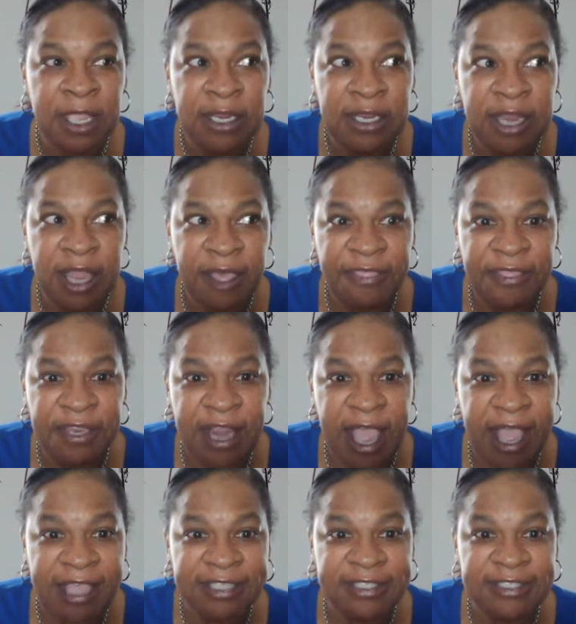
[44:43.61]
Nothing
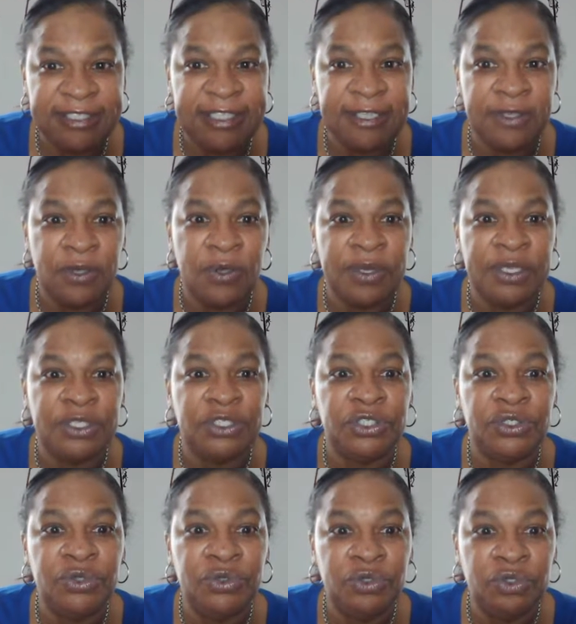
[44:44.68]
I see on
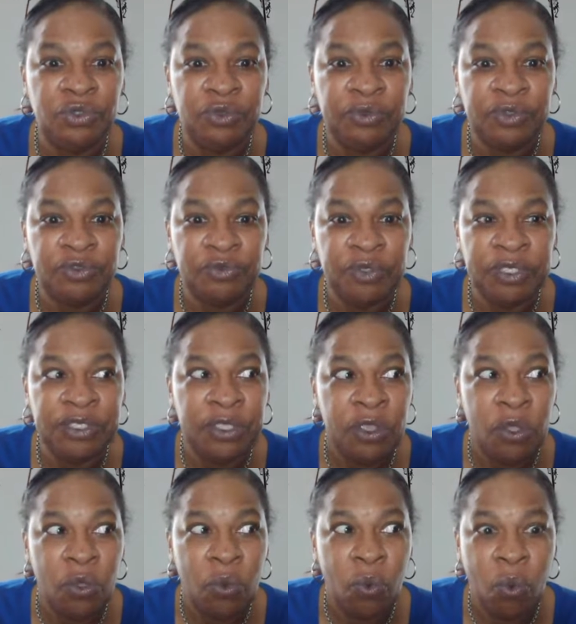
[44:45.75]
this YouTube street
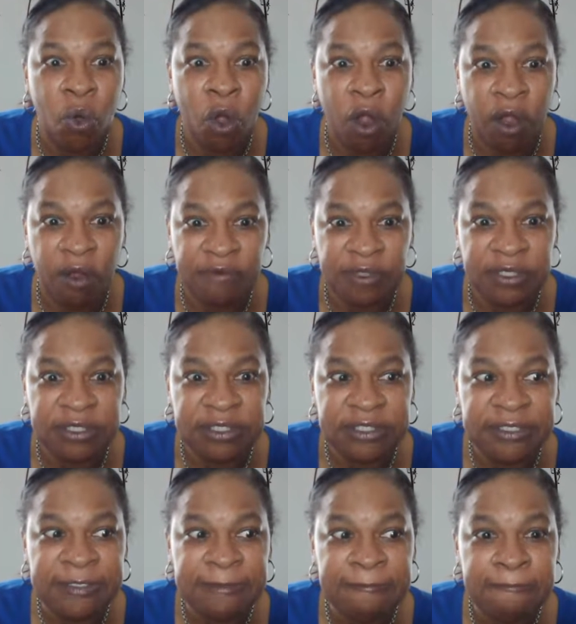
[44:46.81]

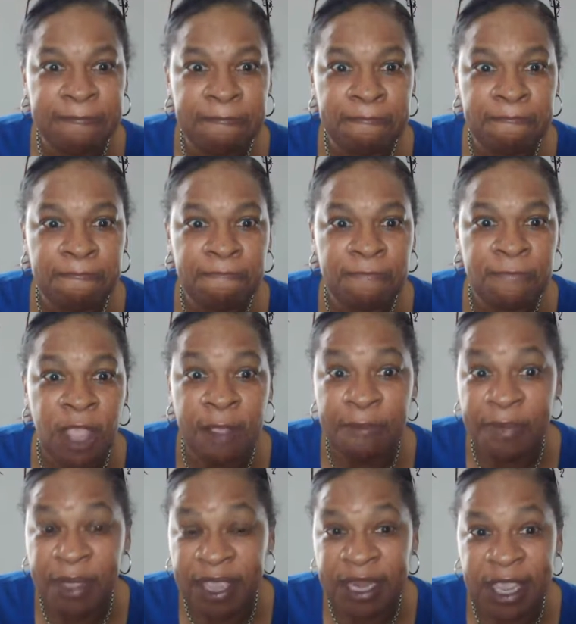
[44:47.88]
warrants a
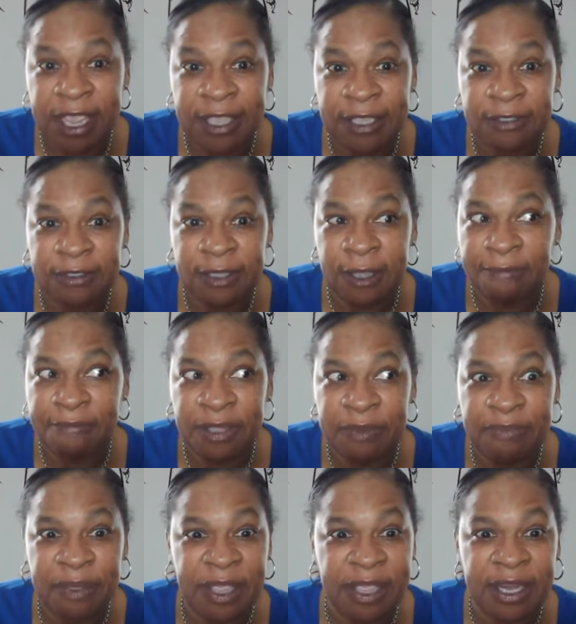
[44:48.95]
payday, a
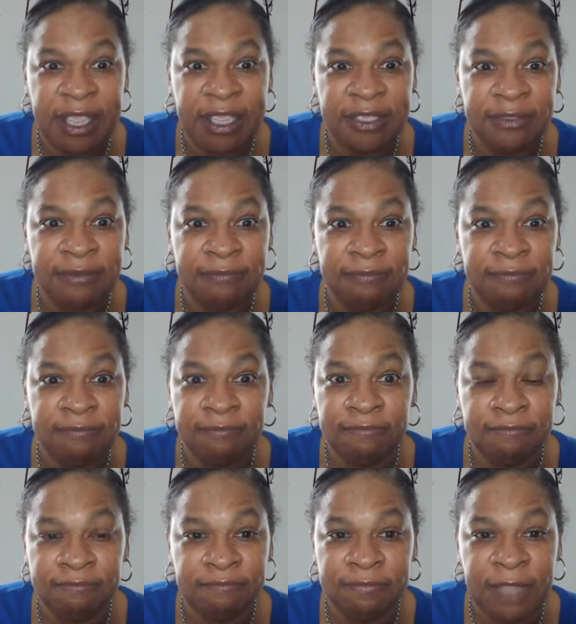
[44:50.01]
big payday.
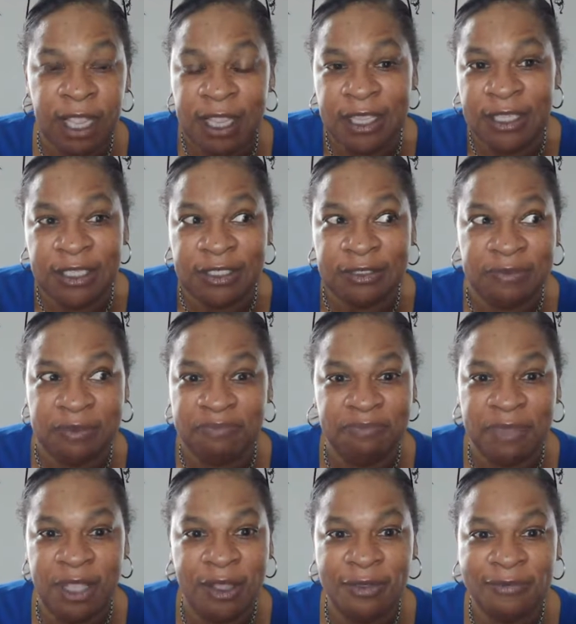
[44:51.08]

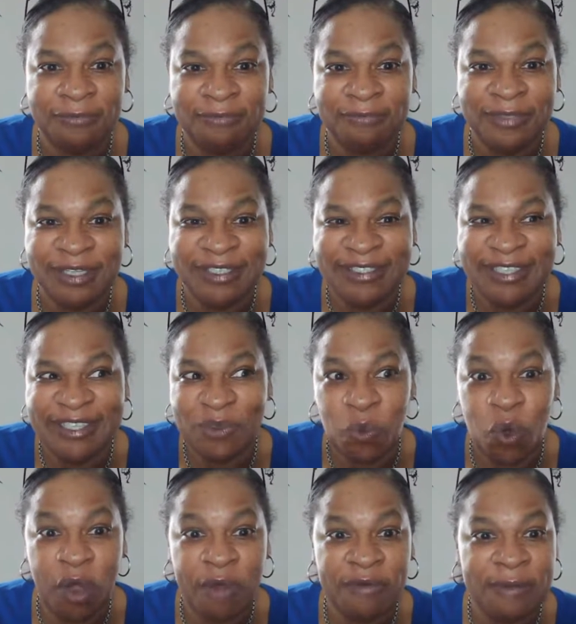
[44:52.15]
No, it
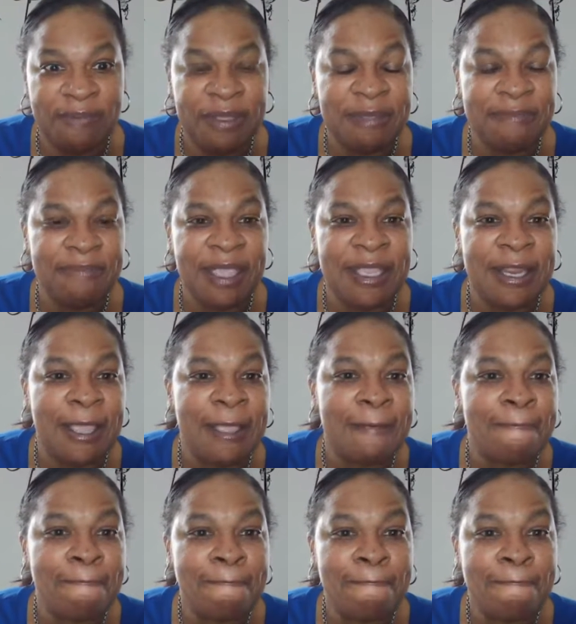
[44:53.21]
doesn't warrant a big payday.